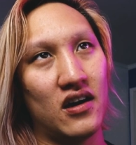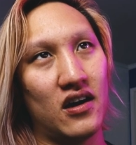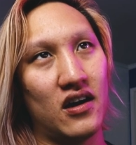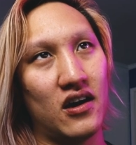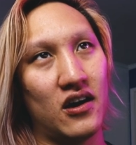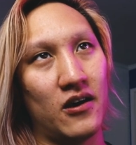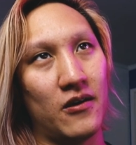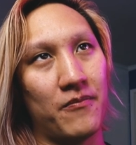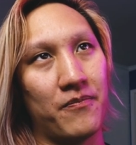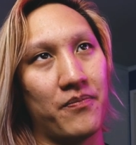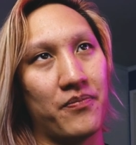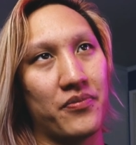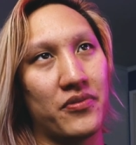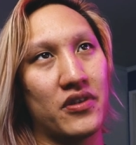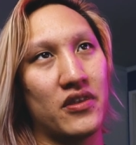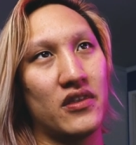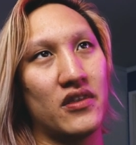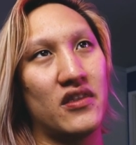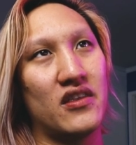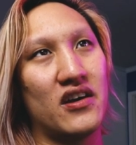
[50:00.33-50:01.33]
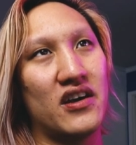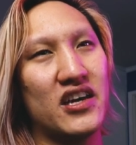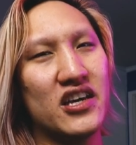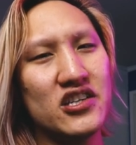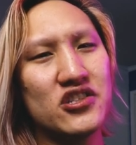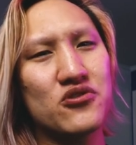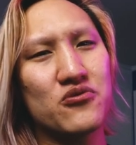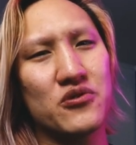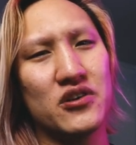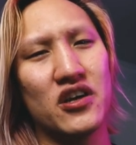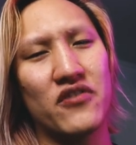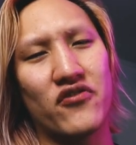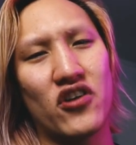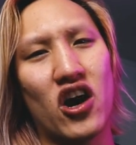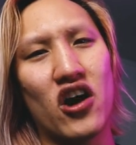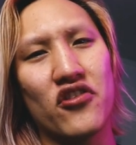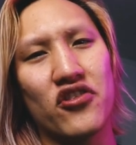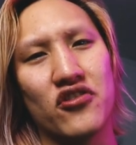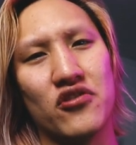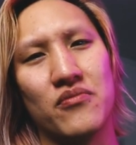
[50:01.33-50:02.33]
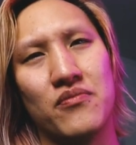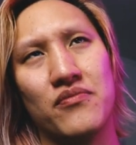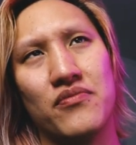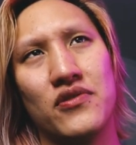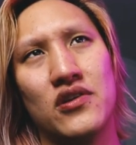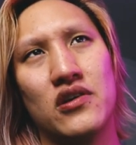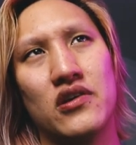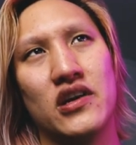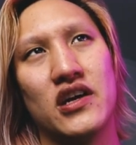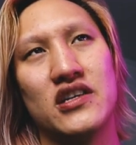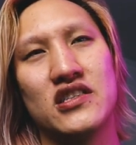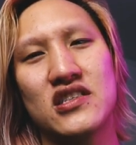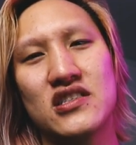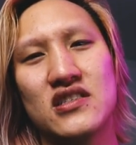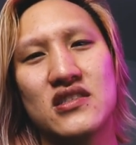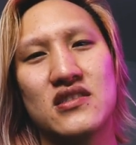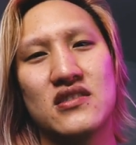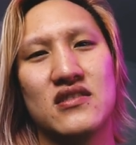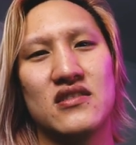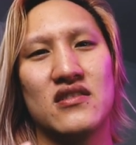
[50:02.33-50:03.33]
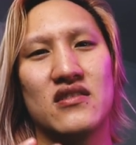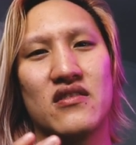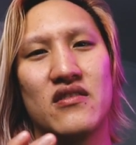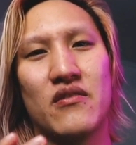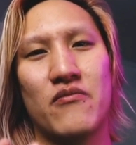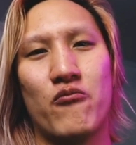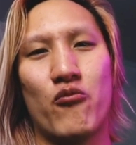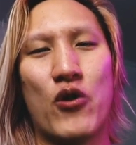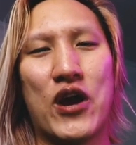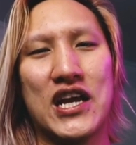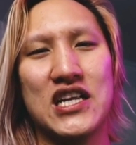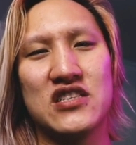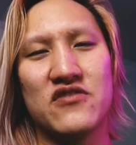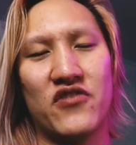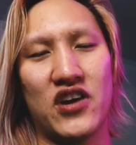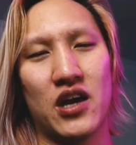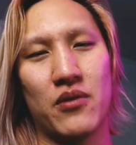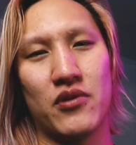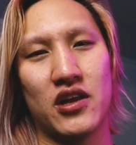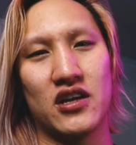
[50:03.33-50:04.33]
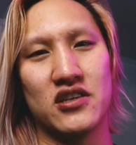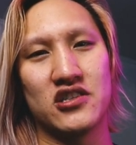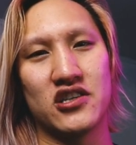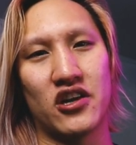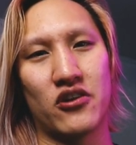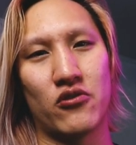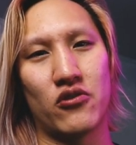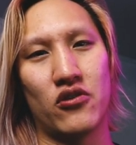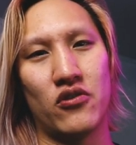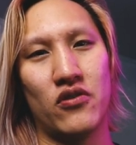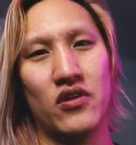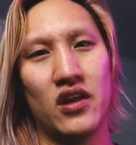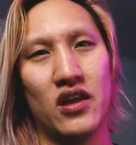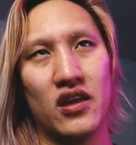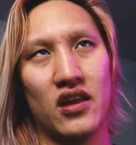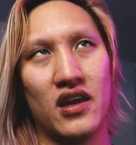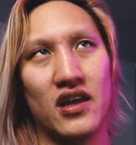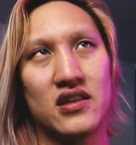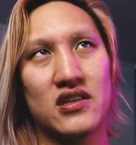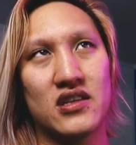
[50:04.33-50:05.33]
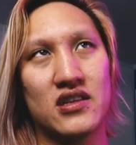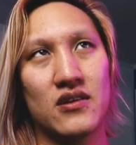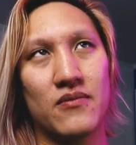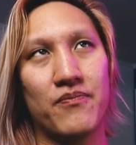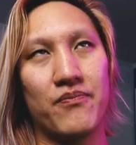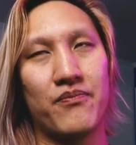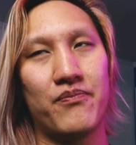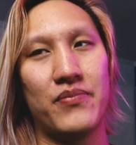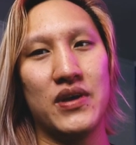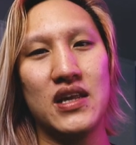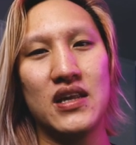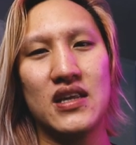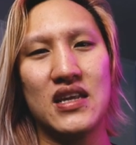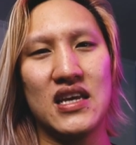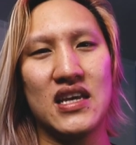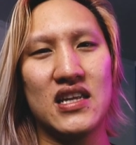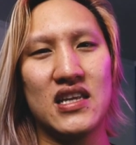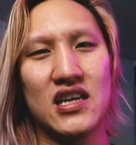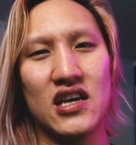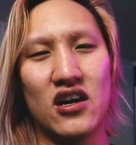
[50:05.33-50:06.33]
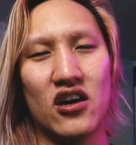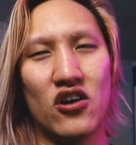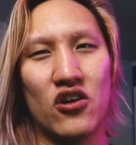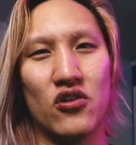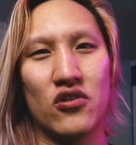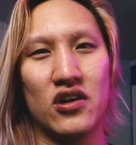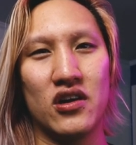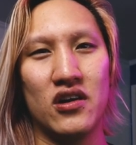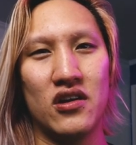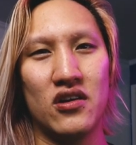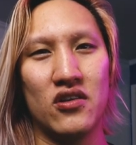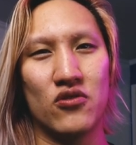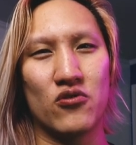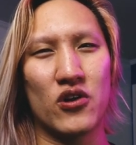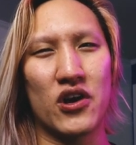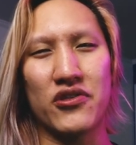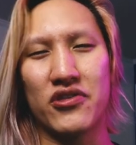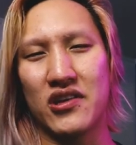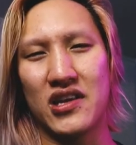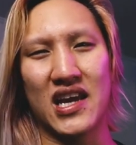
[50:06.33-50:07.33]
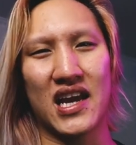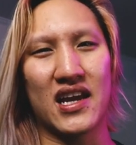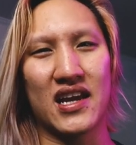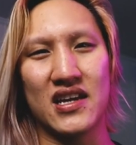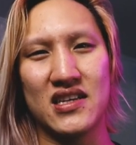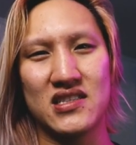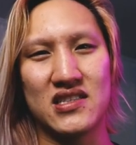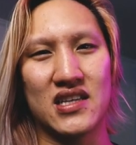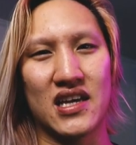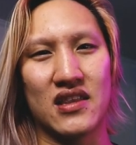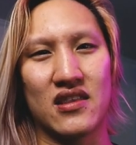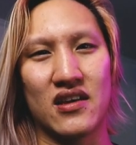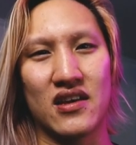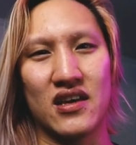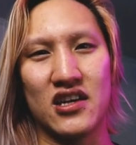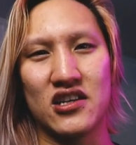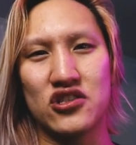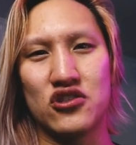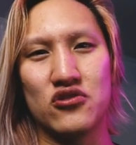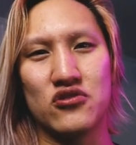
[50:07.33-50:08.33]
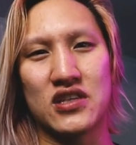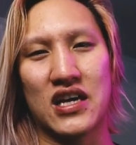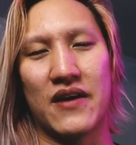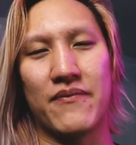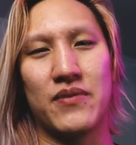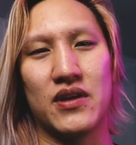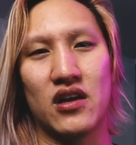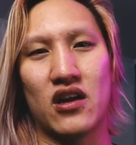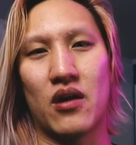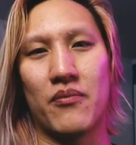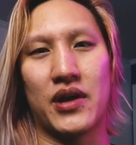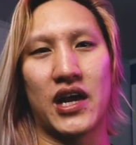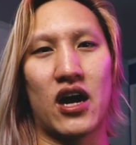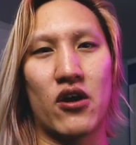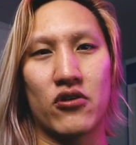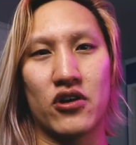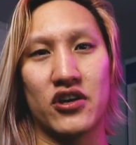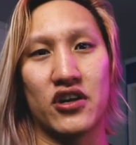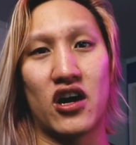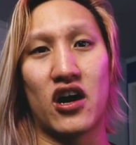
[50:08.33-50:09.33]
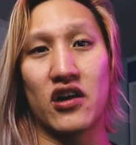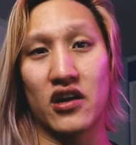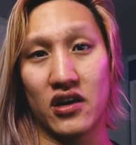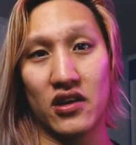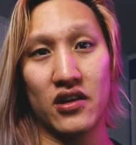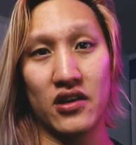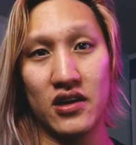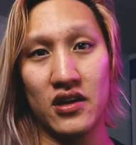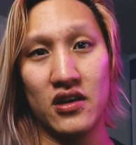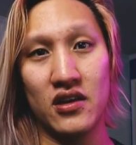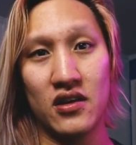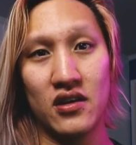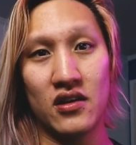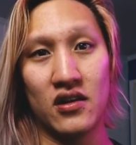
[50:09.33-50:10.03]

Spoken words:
the history of Gotham and just the Wayne's family in general. It's been detailed throughout the decades that the issues have been coming out canonically